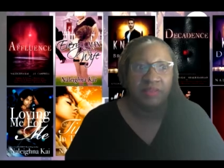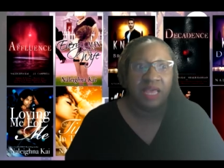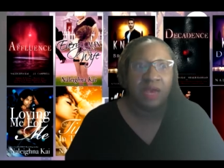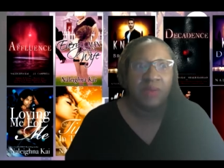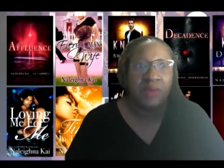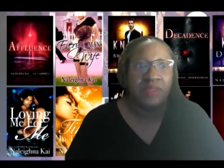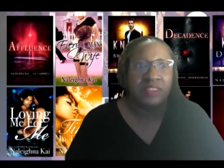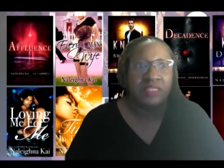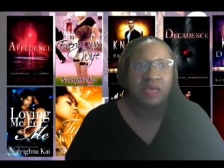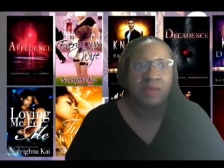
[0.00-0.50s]

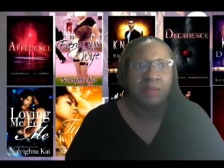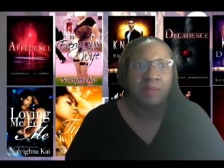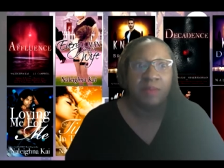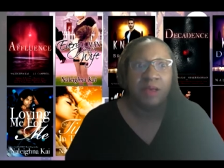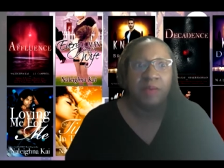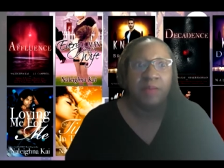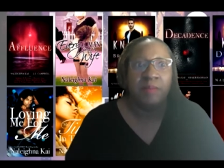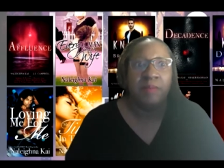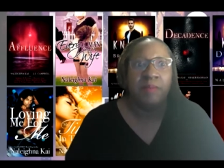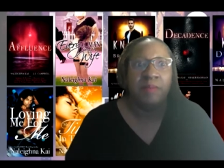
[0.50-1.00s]
that was a,
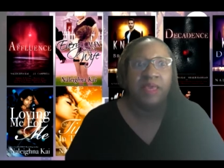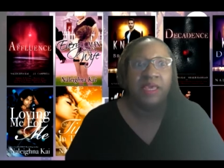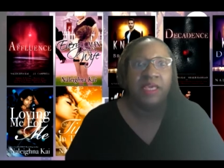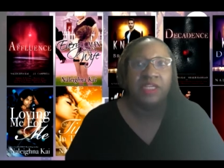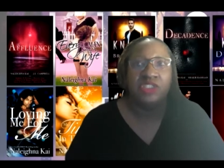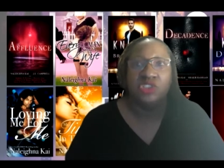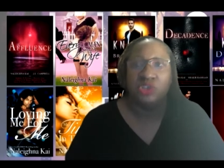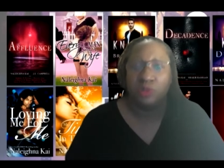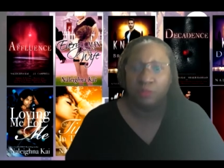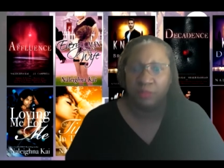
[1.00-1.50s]
a
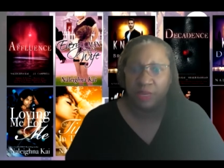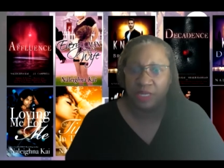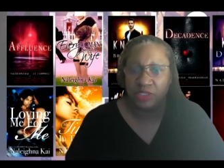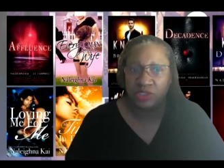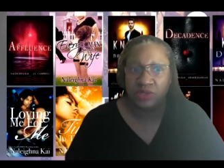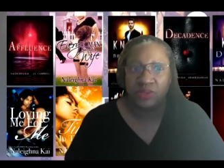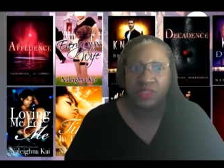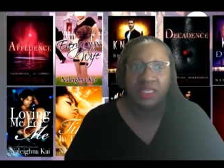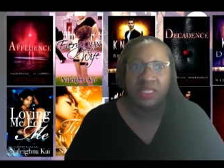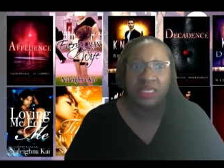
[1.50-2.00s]
major,
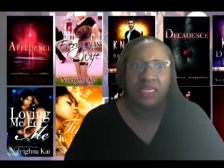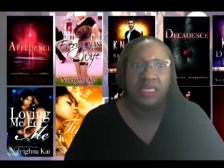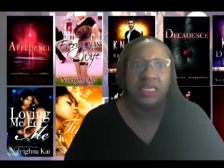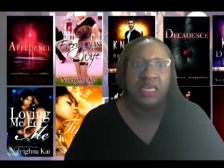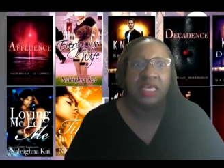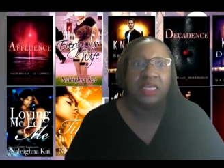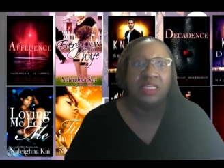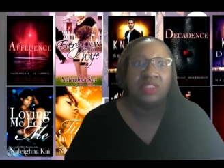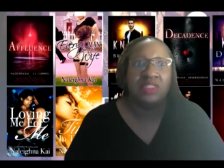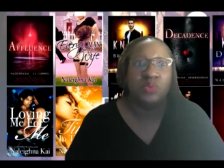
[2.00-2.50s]
major thing,
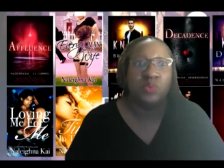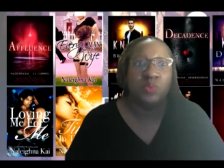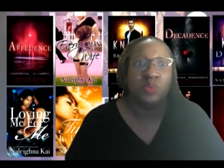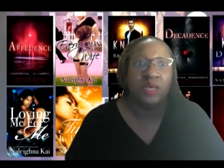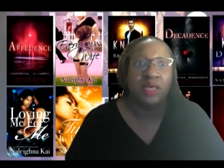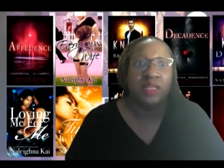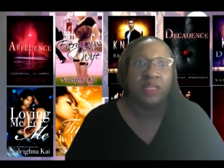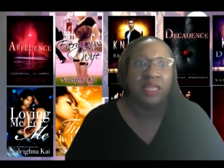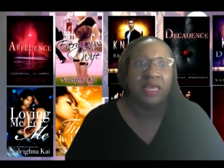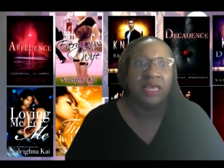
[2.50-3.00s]
as
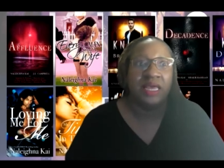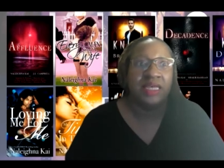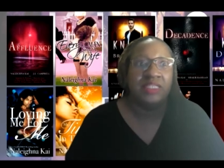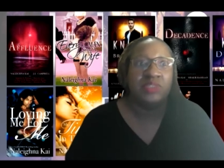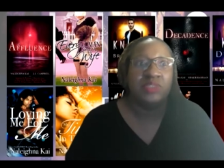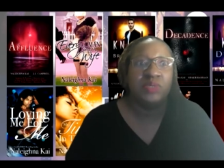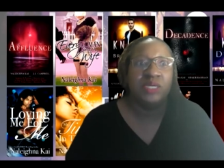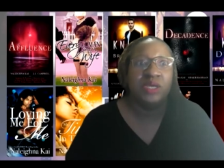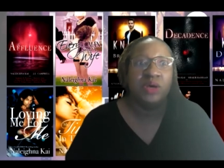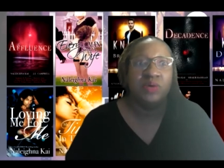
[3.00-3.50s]
well
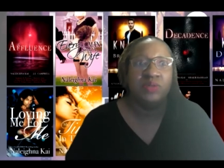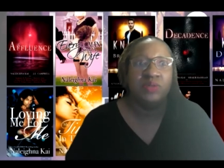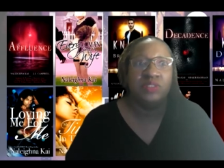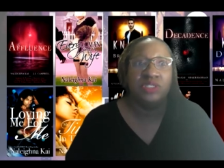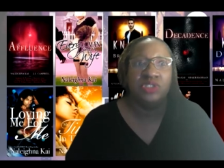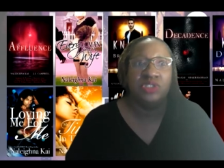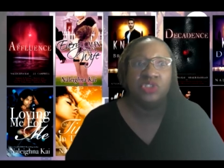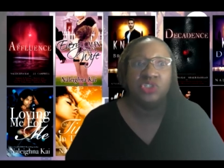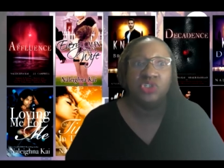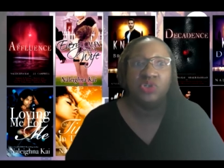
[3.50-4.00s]
as we
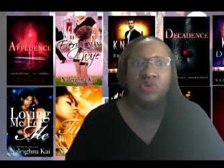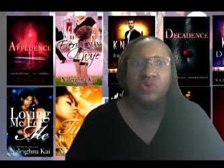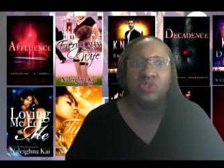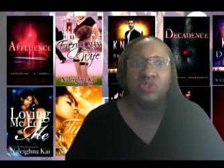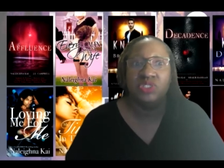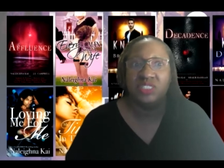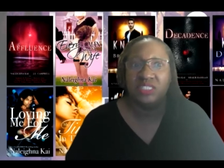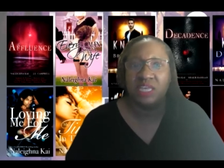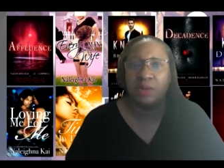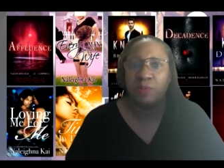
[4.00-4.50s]
hosted two
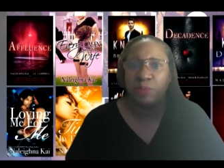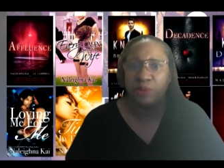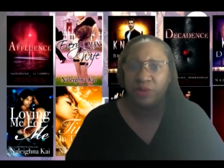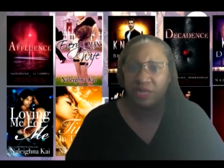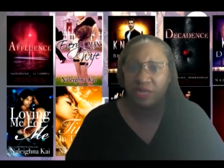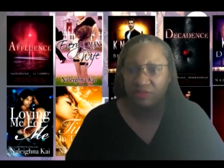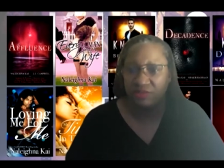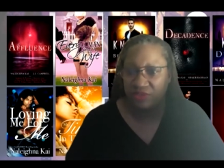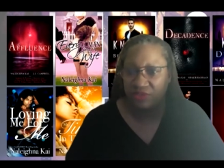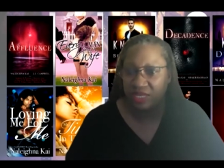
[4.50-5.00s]

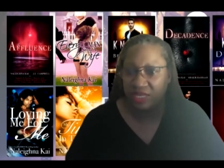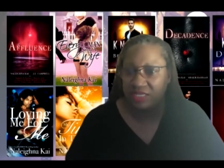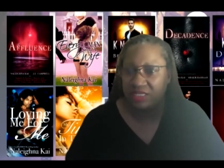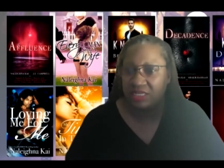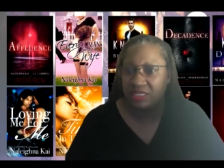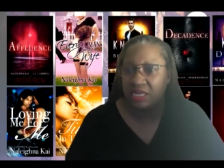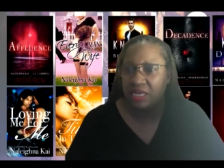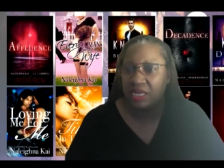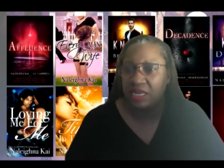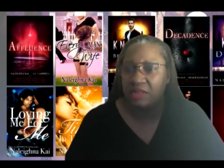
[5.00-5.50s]
separate
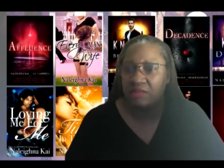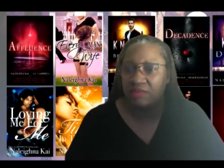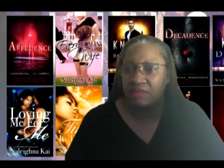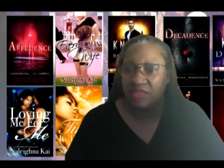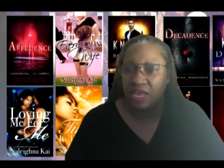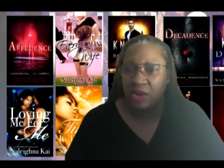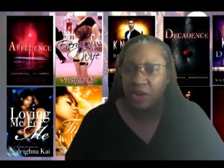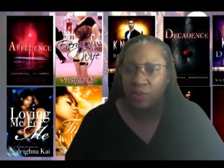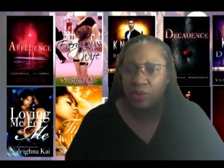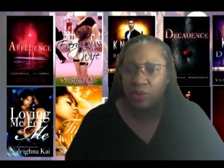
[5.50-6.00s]
events
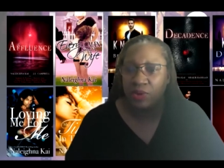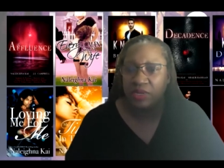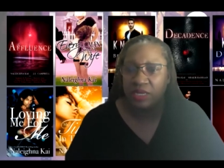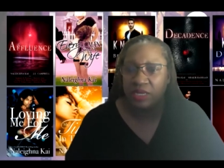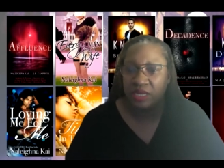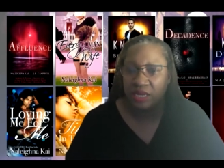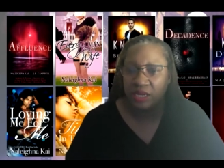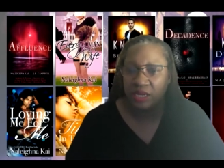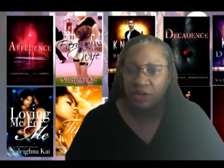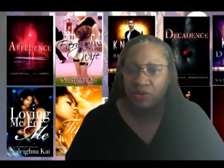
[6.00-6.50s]
that were
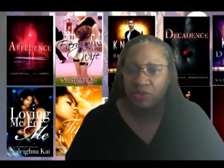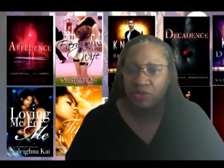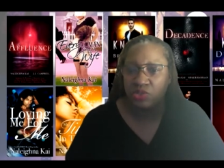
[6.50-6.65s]
geared